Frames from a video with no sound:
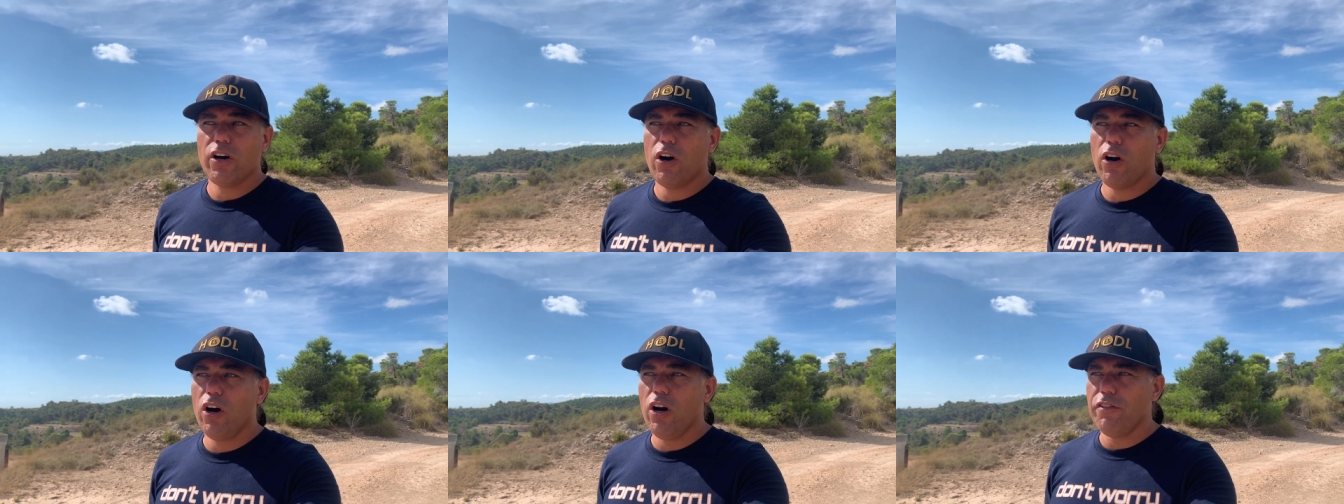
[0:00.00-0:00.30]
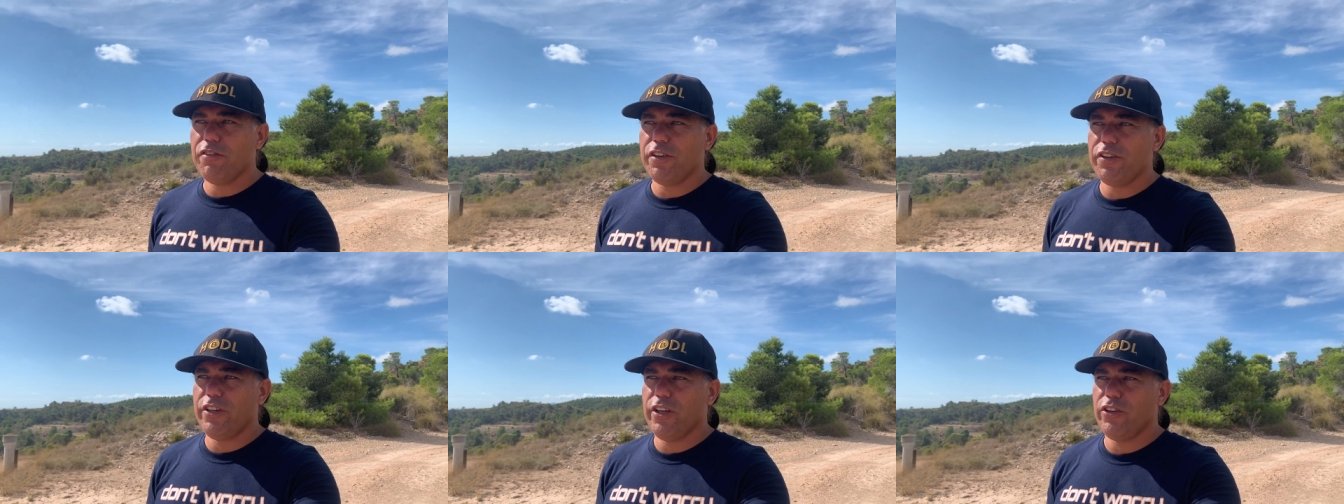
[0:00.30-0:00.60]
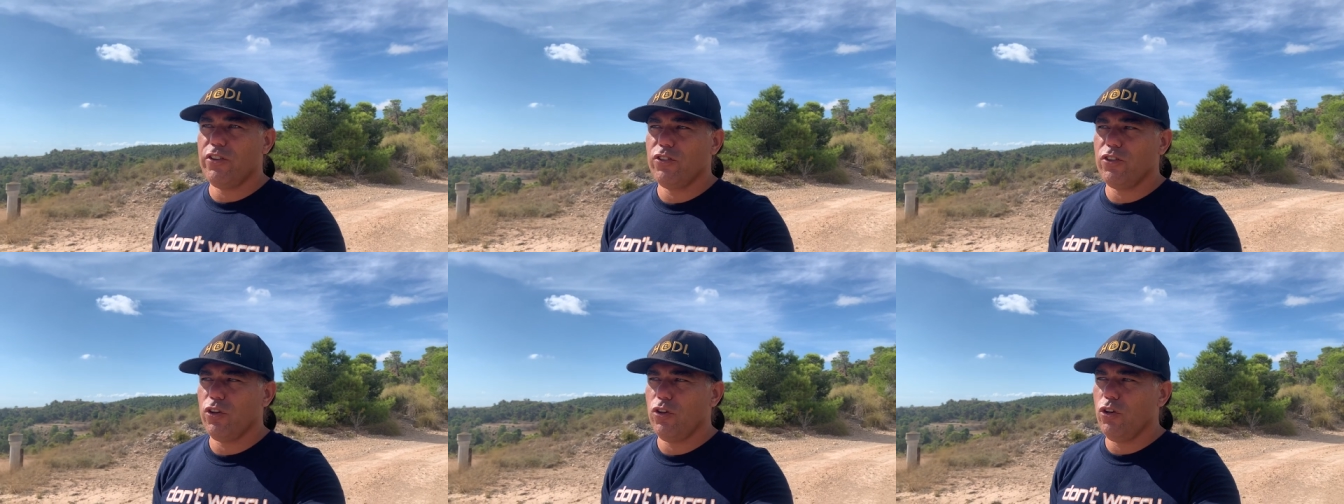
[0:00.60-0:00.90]
of a
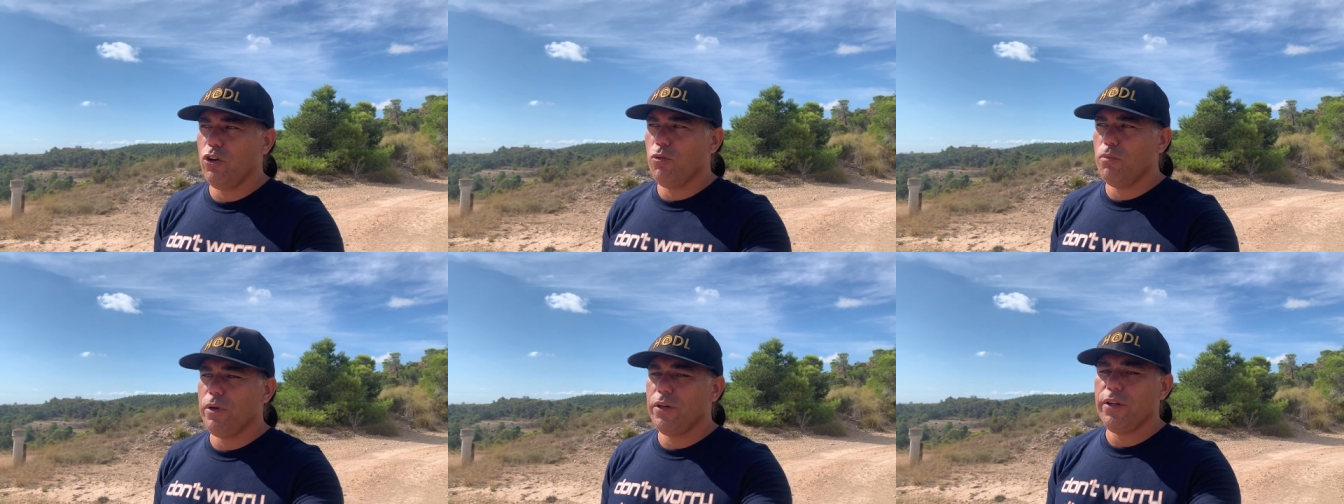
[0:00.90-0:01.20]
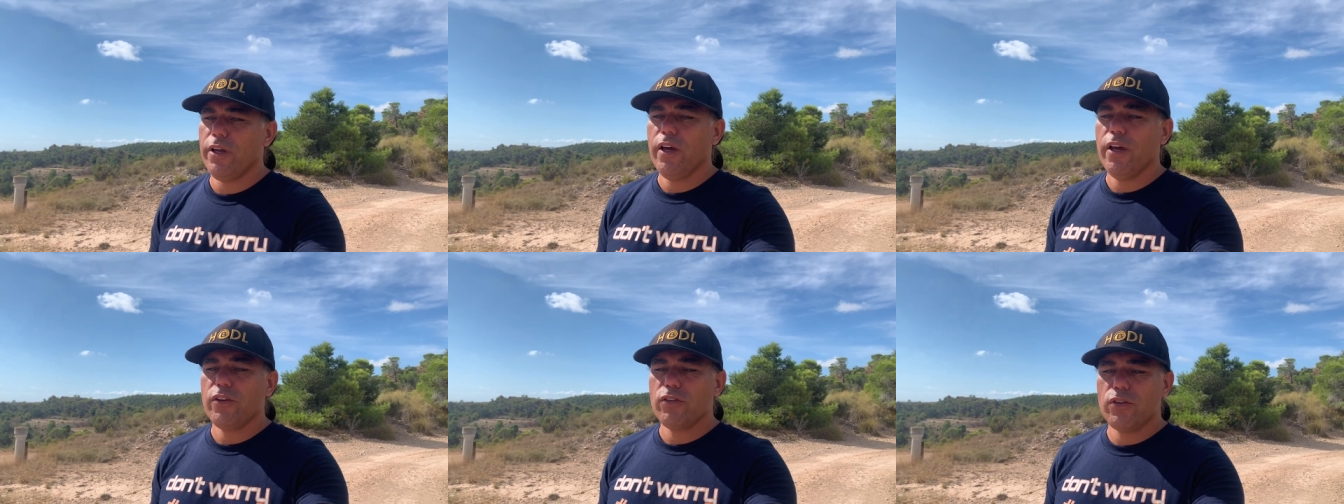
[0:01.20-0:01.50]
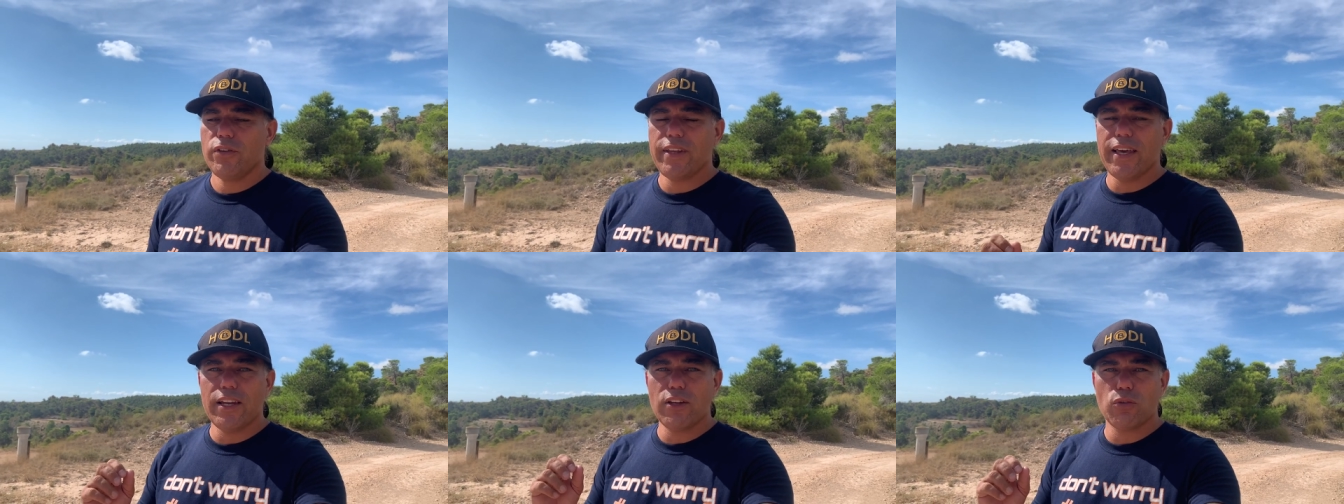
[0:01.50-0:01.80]
digital nomad so
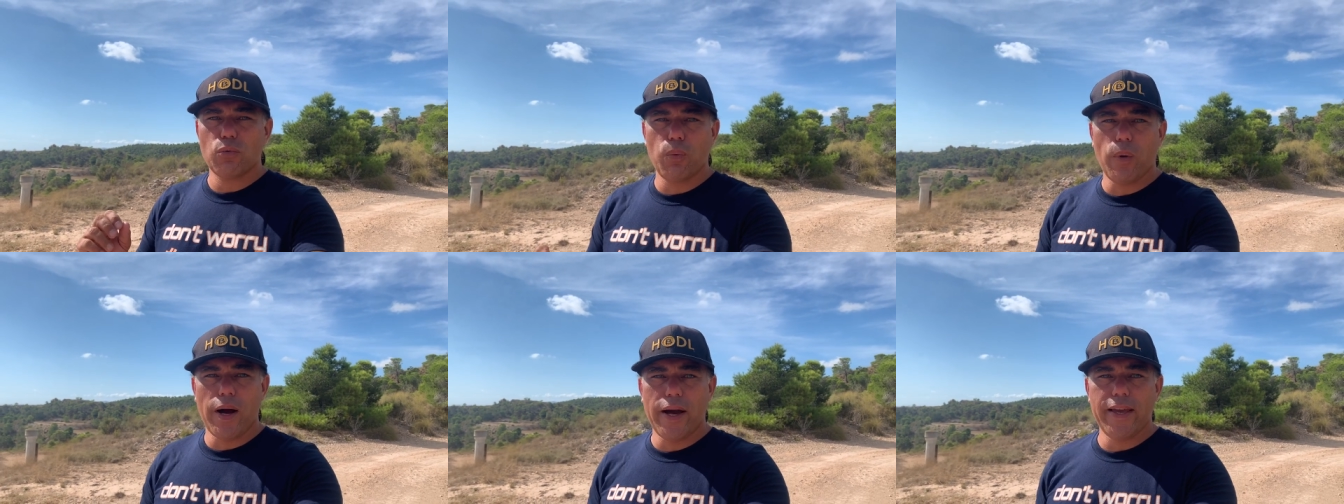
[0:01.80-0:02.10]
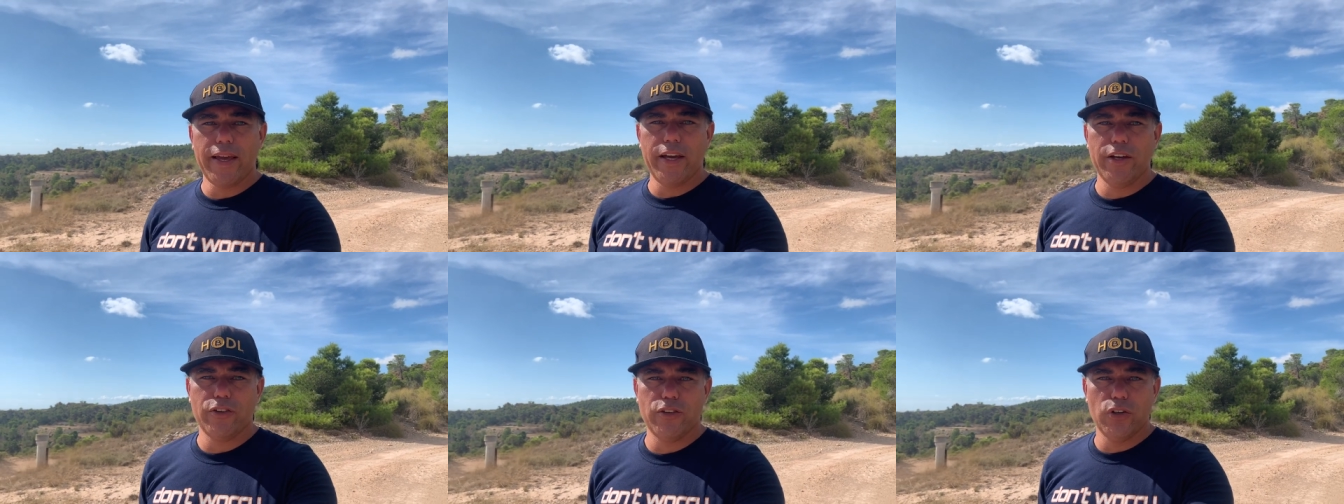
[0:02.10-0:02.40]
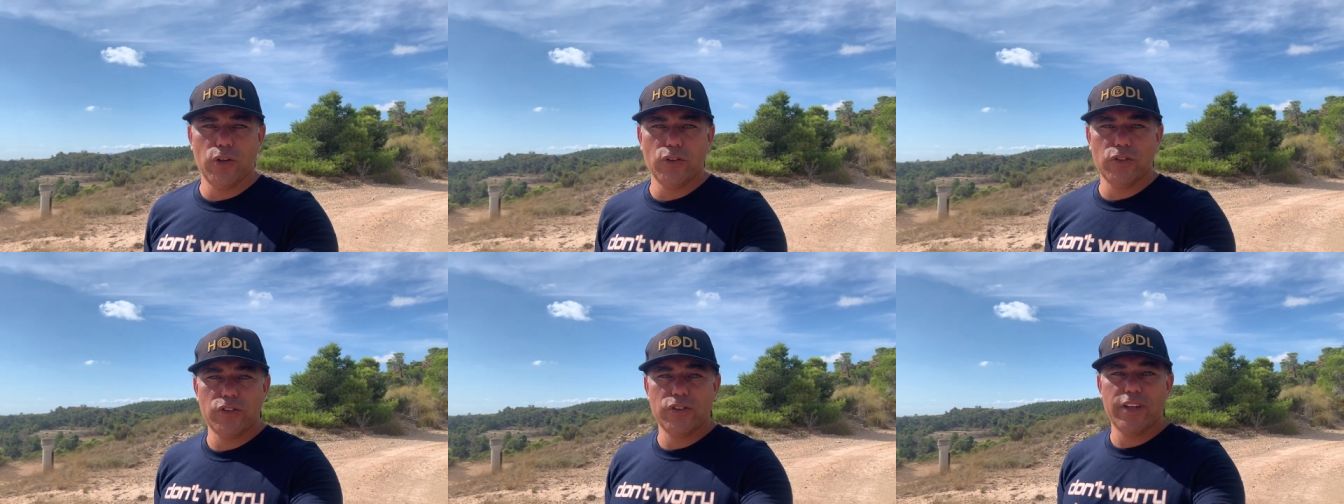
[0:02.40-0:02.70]
that is why I
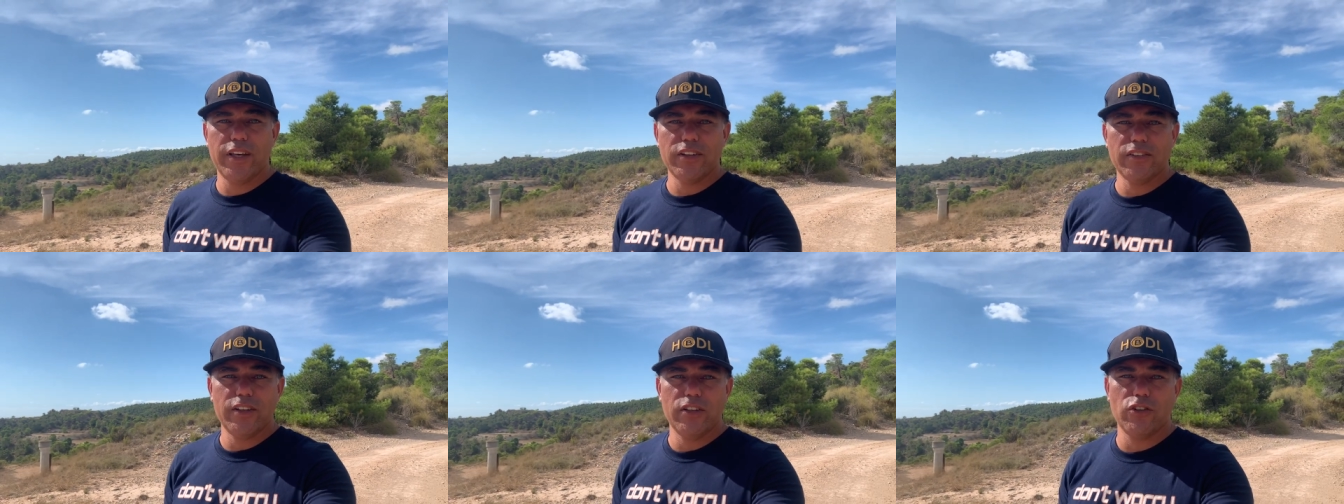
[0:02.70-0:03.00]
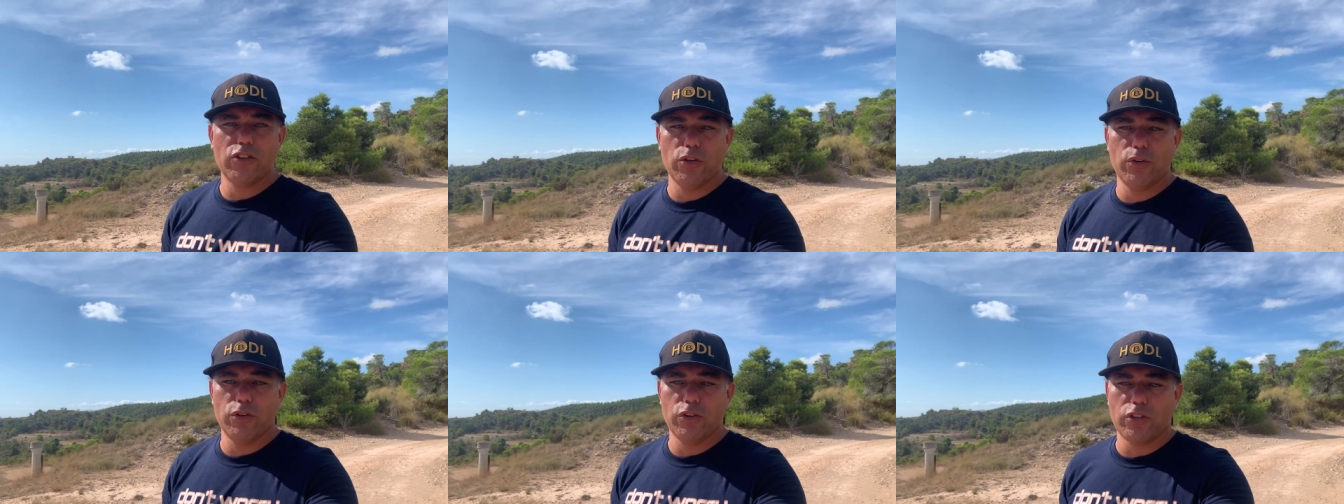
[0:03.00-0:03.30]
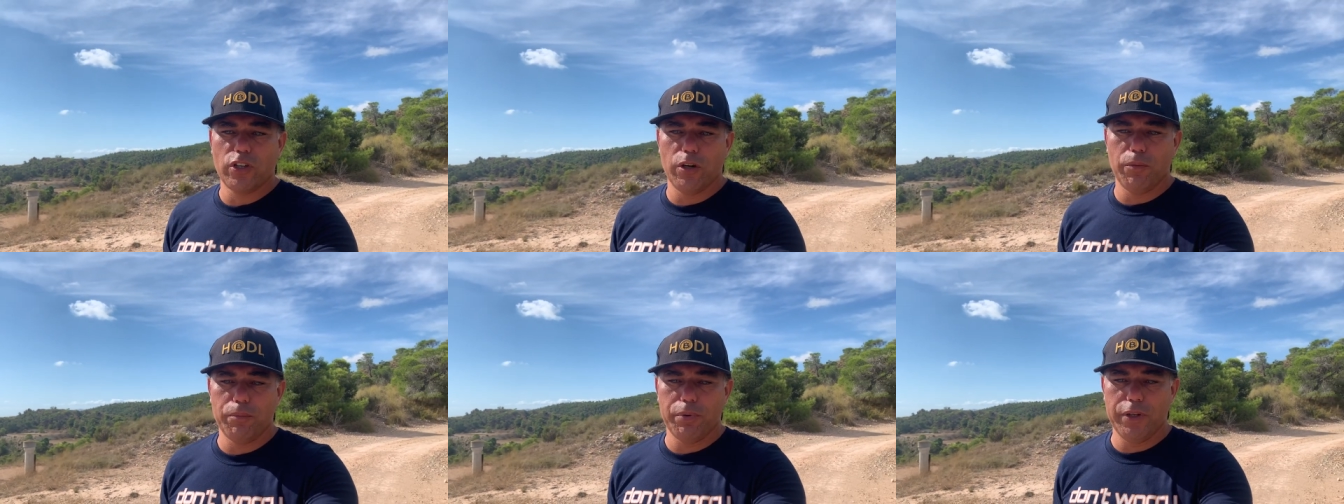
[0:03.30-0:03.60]
chose this insurance
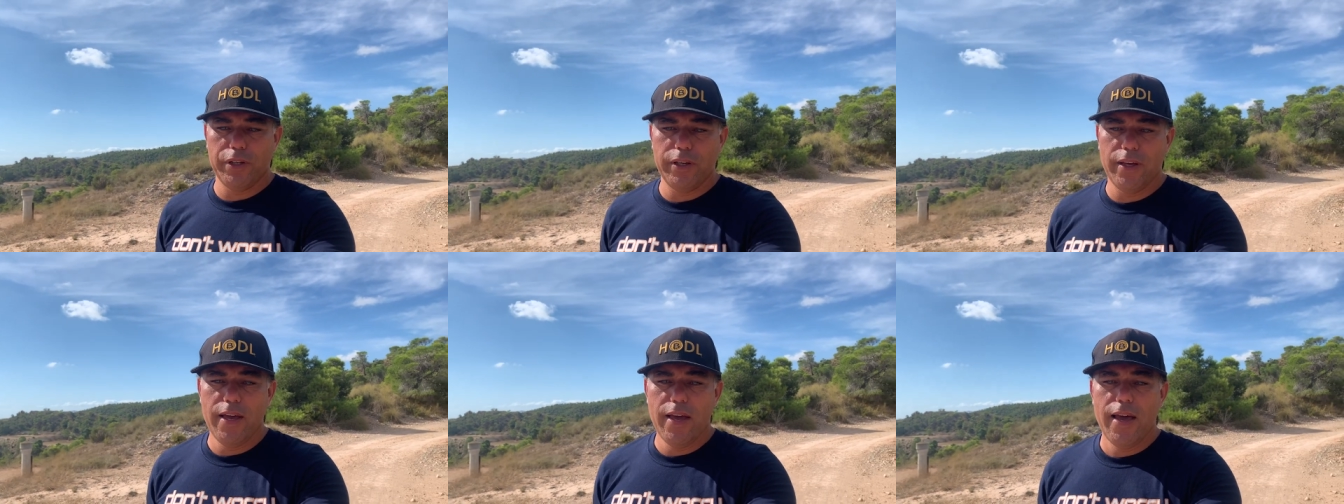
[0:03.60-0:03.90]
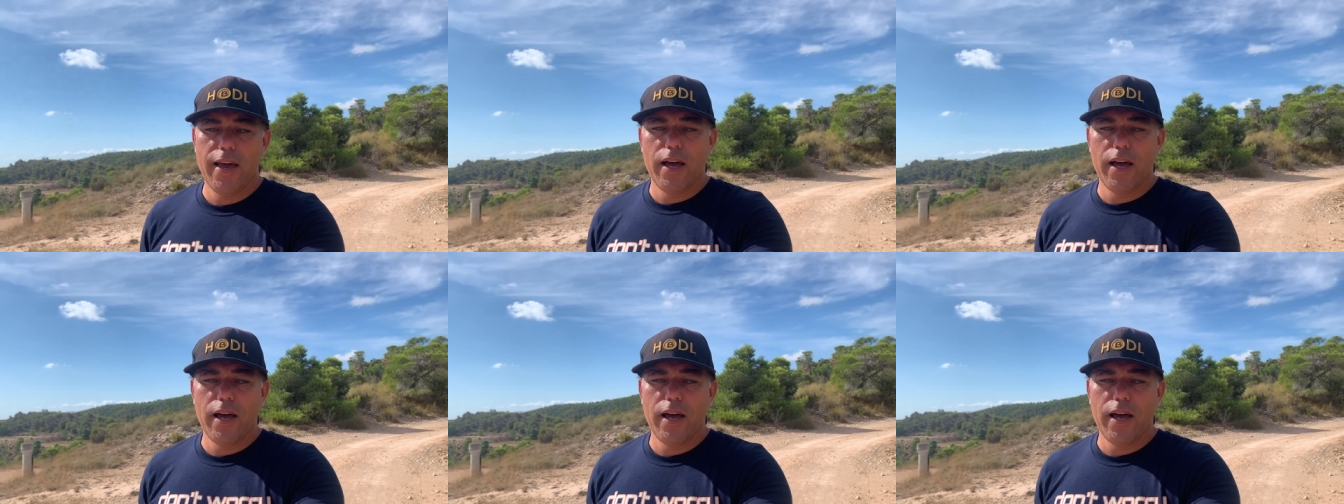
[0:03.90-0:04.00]
company